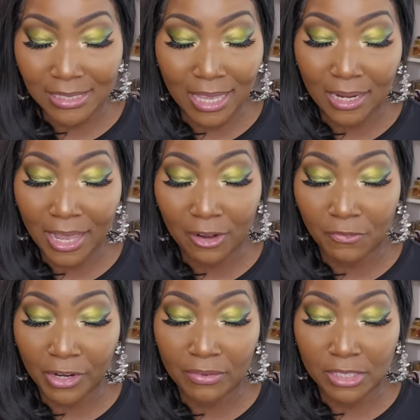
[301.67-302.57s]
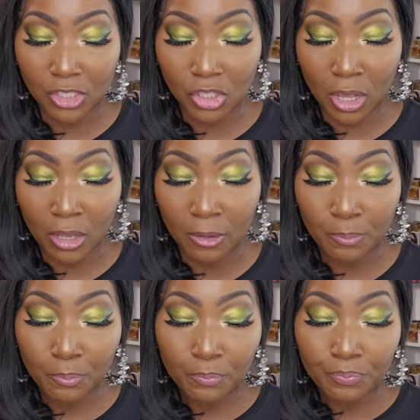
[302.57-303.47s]
It's not a lot of fragrances,
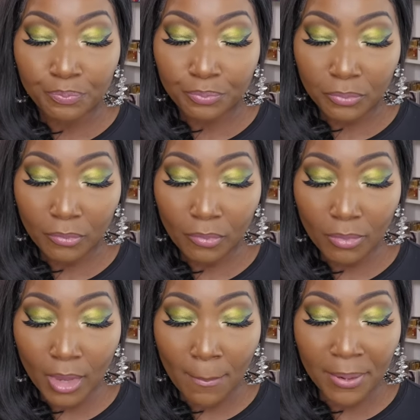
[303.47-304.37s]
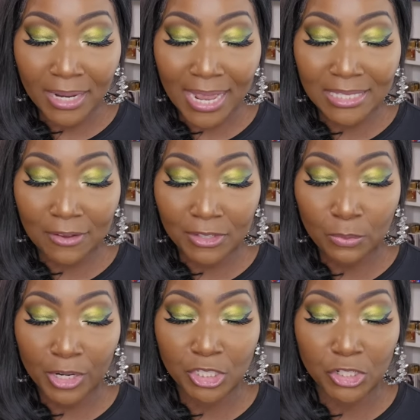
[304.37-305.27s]
y'all but I
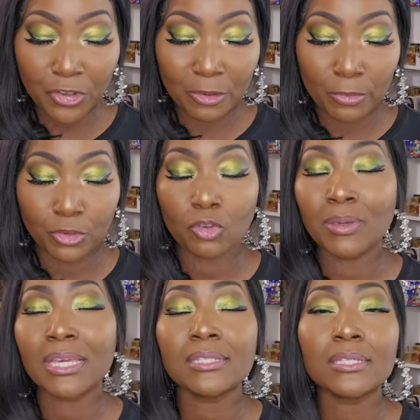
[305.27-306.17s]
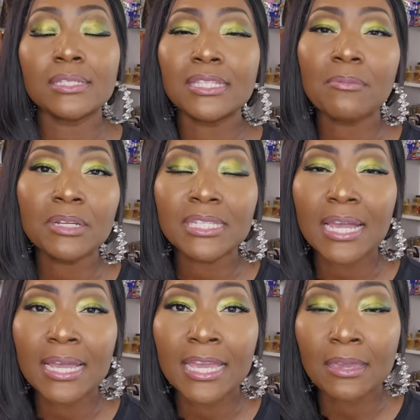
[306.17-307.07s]
definitely want to share them with you because it's
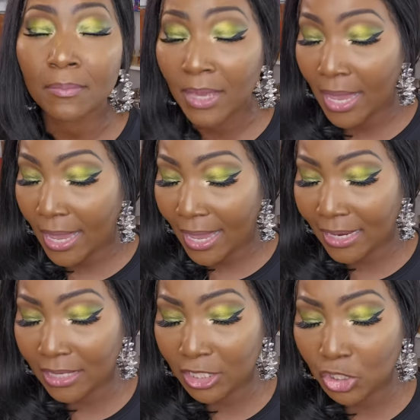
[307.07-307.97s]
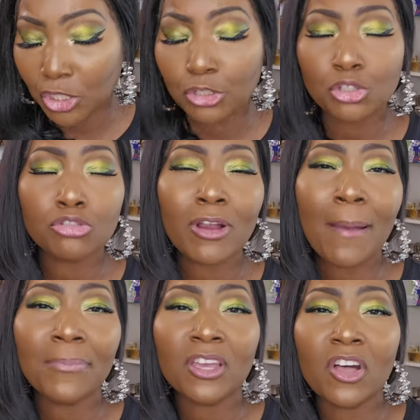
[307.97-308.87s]
summertime and lychee is
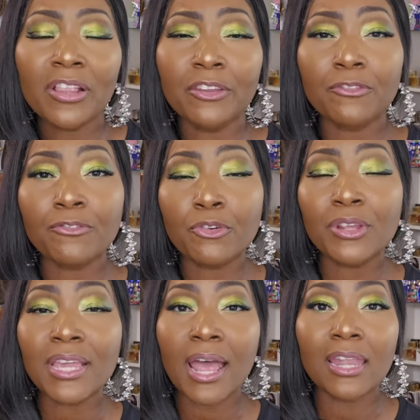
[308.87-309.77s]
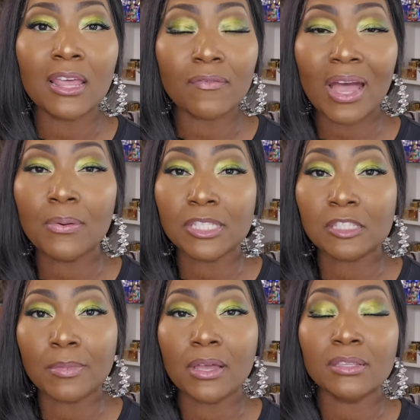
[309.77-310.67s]
tropical and fruity. I love how it
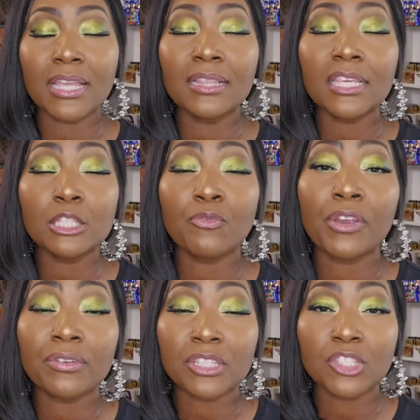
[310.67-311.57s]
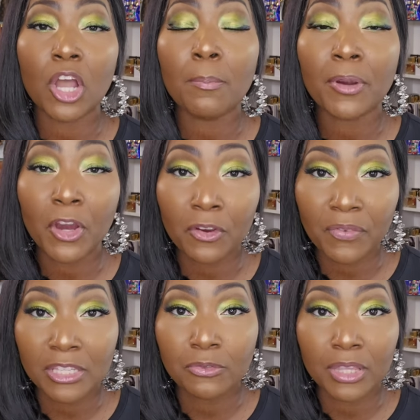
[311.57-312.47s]
smells and these fragrances are
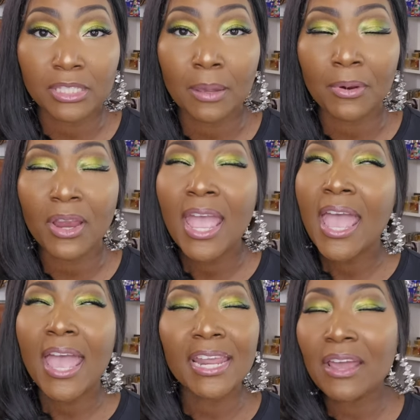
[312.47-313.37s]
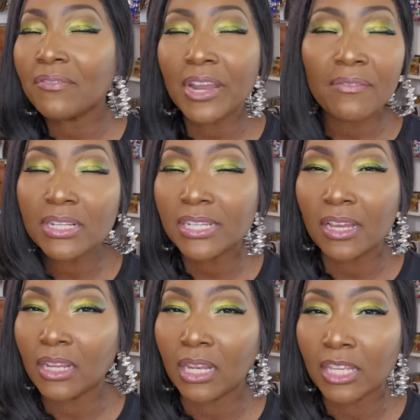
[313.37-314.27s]
perfect for the summer and I've never
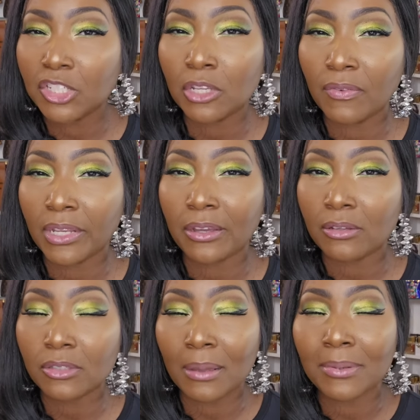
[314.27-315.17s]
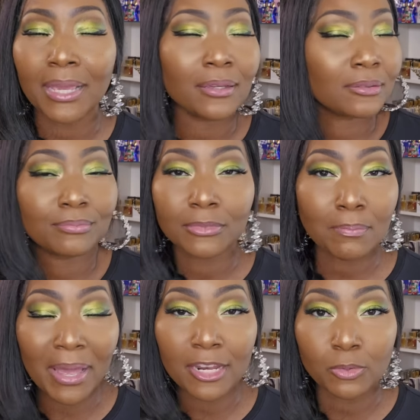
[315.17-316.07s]
done a lychee video. So I'm like,
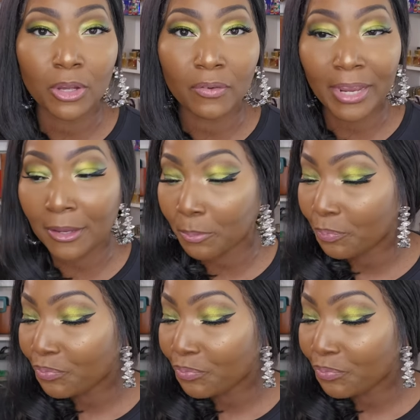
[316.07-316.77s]
might as well, right?